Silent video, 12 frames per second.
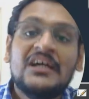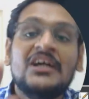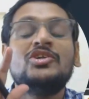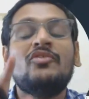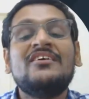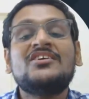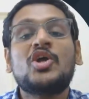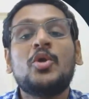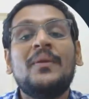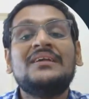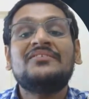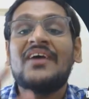So which
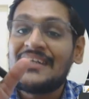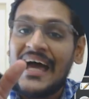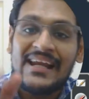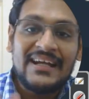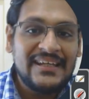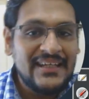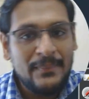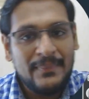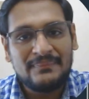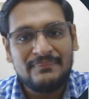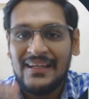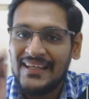recruitments we are targeting in
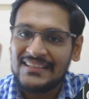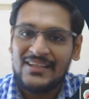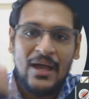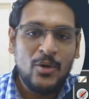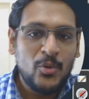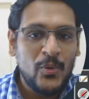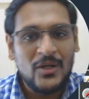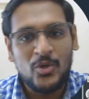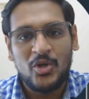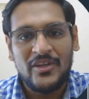MSP, let's have a quick look on